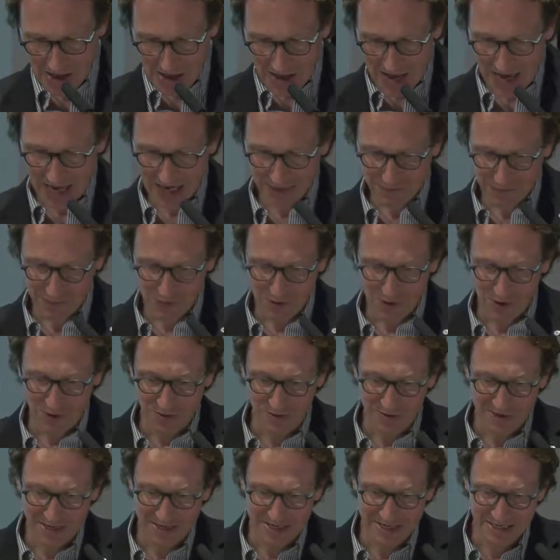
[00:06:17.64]
I have
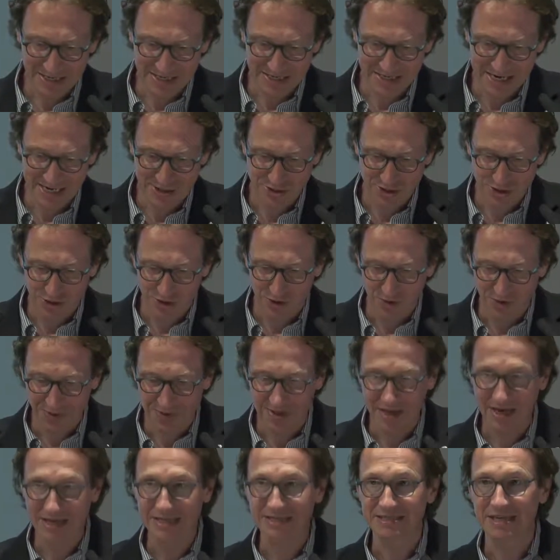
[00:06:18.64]
learned that in such
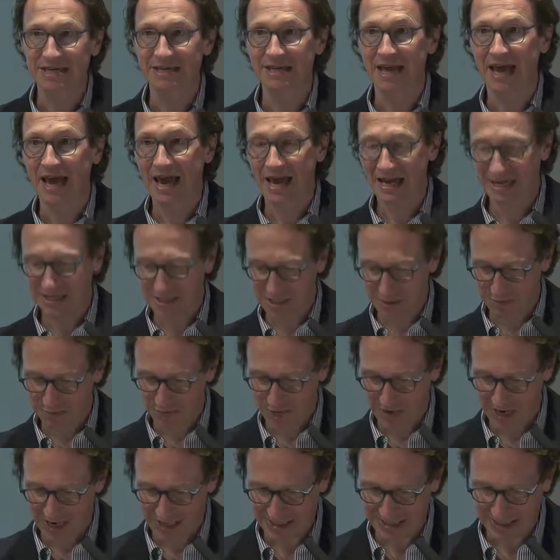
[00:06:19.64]
context, an
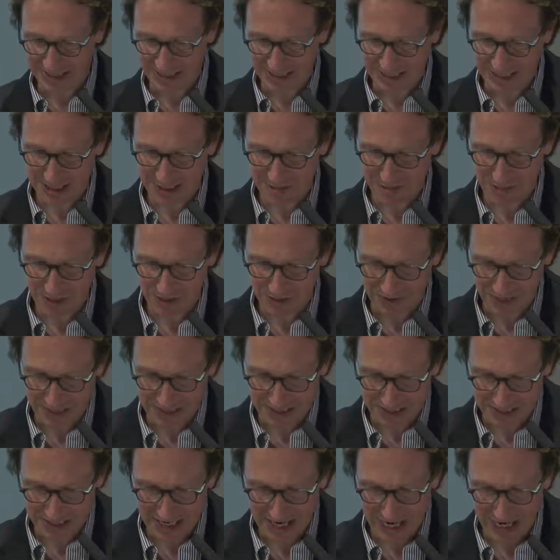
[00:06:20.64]
enterprising
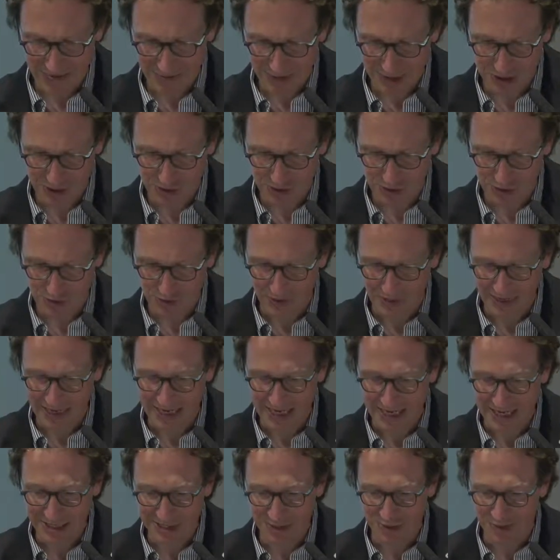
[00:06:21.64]
spirit helps you to
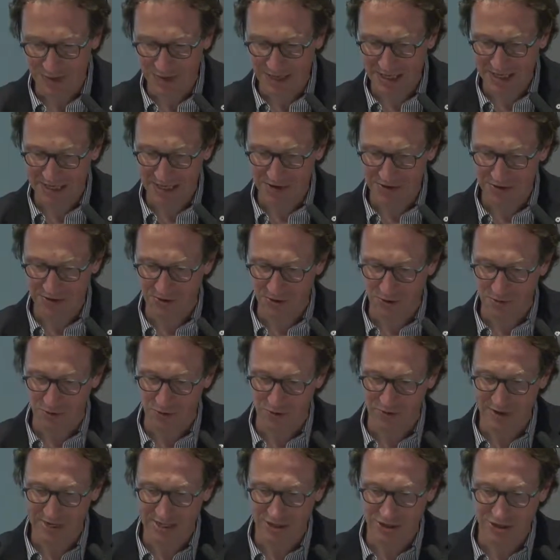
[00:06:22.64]
lead humanitarian
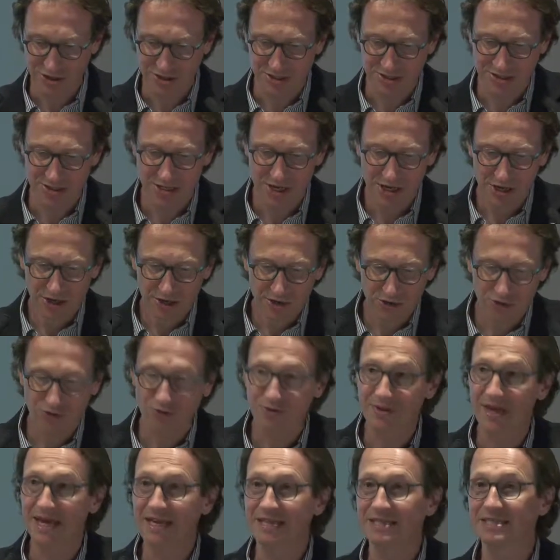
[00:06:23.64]
operations through
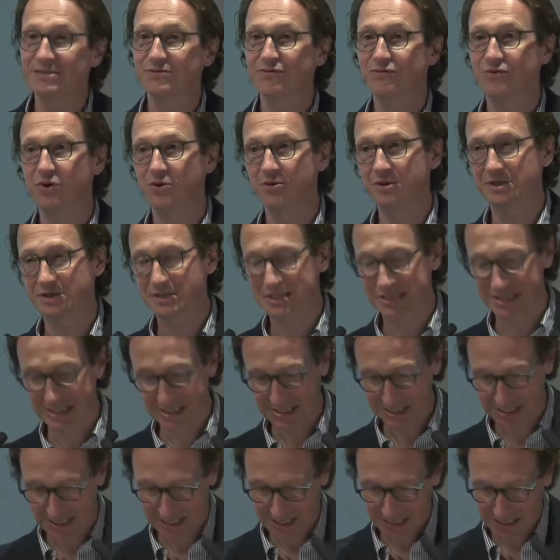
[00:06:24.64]
dense forest,